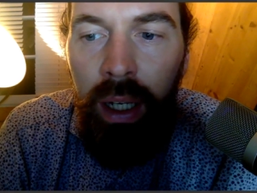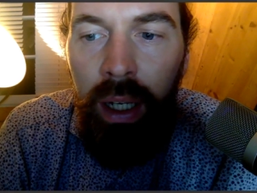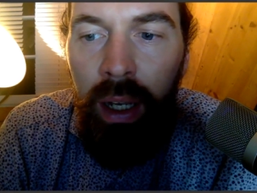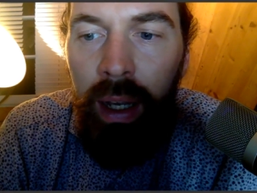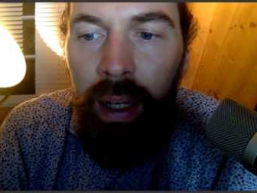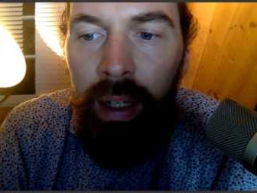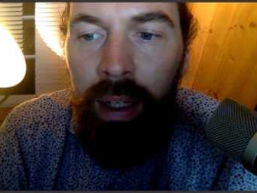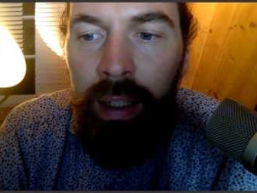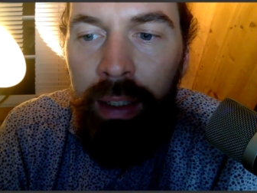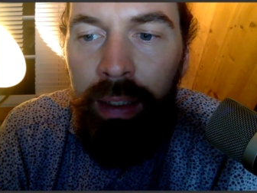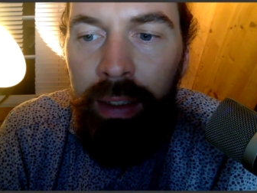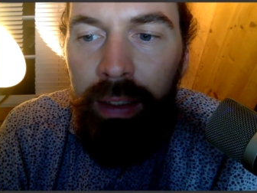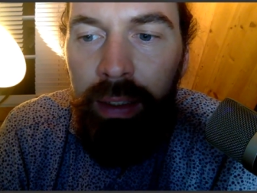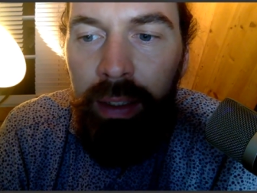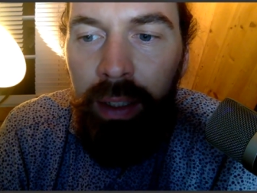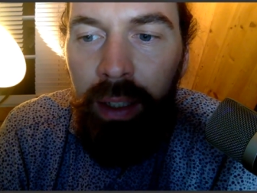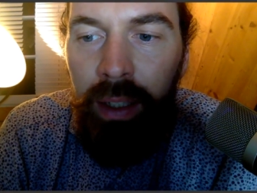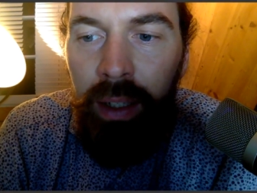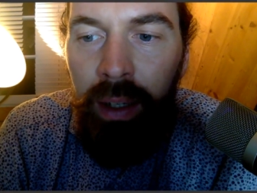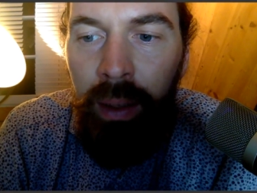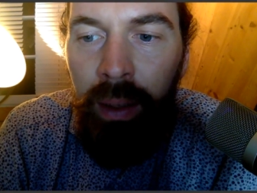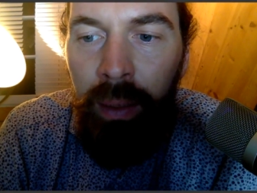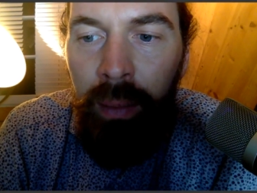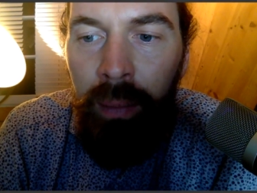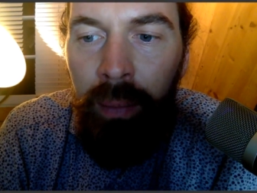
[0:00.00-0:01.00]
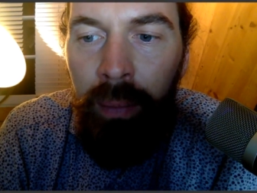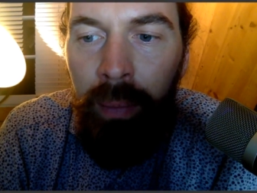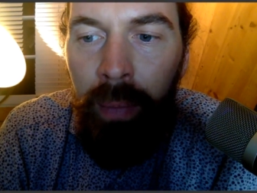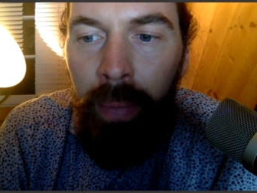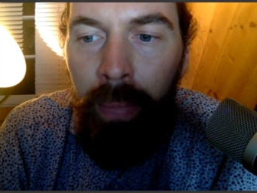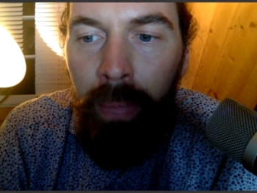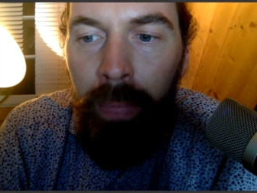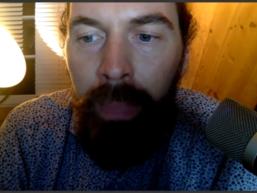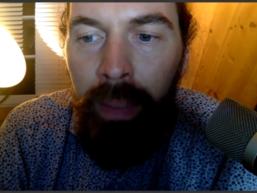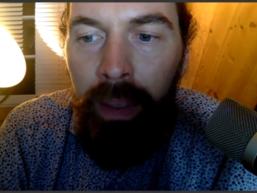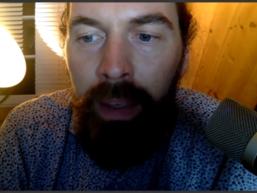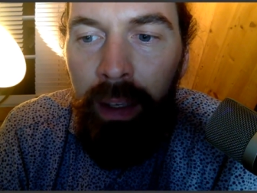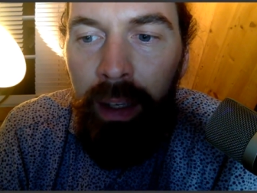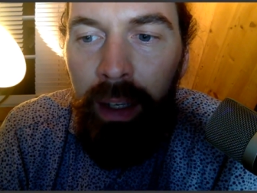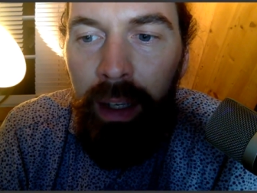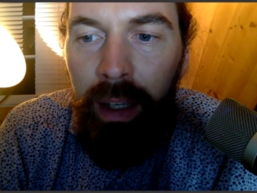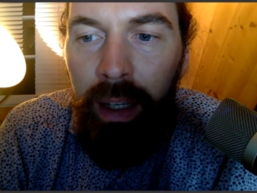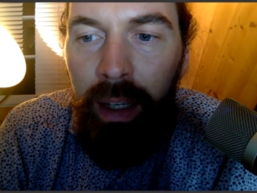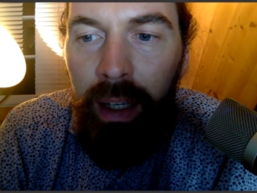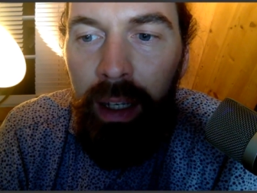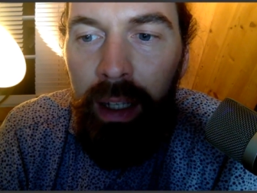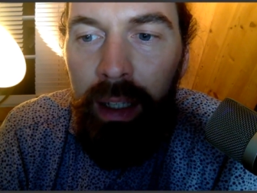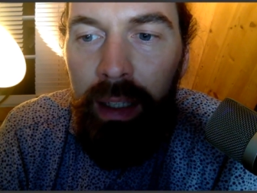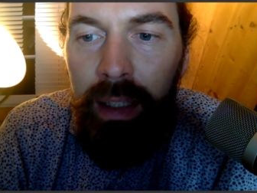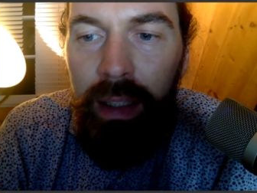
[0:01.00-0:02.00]
And
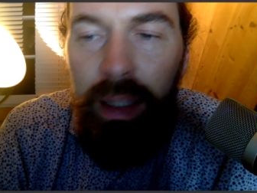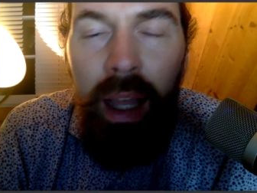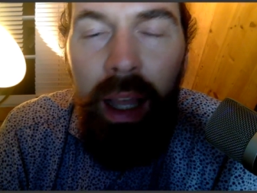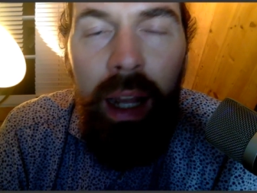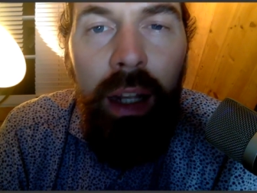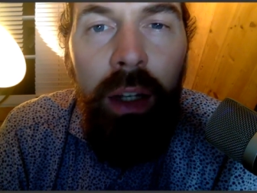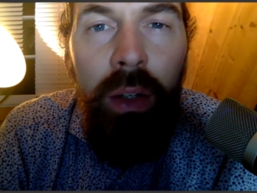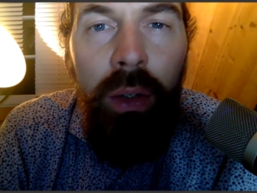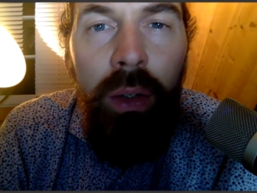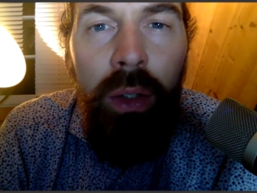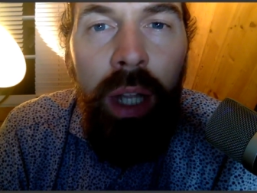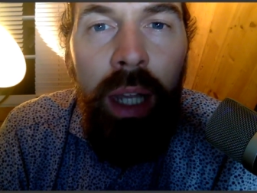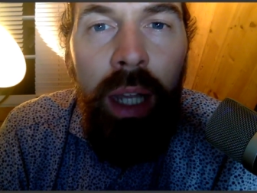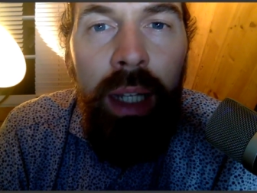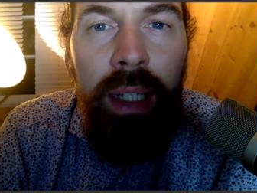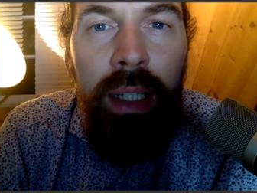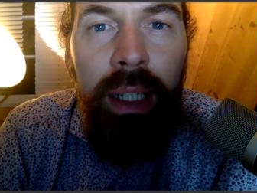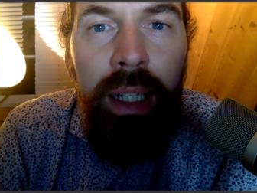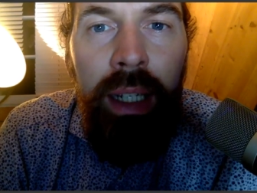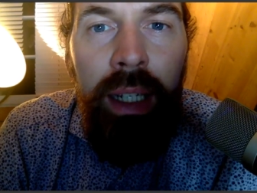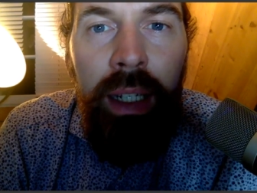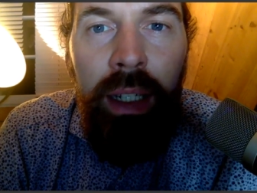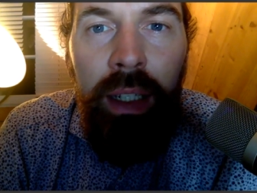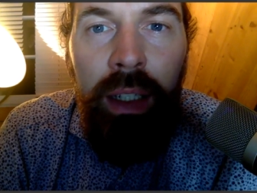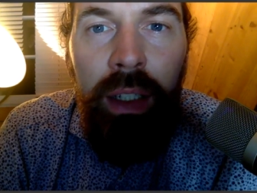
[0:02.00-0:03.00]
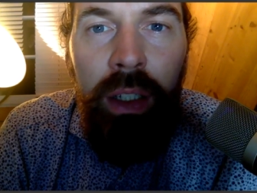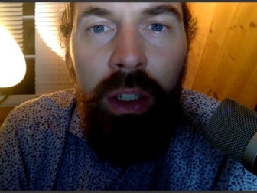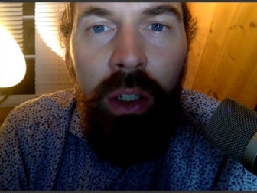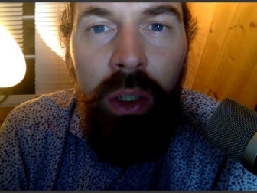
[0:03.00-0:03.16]
it's not a good idea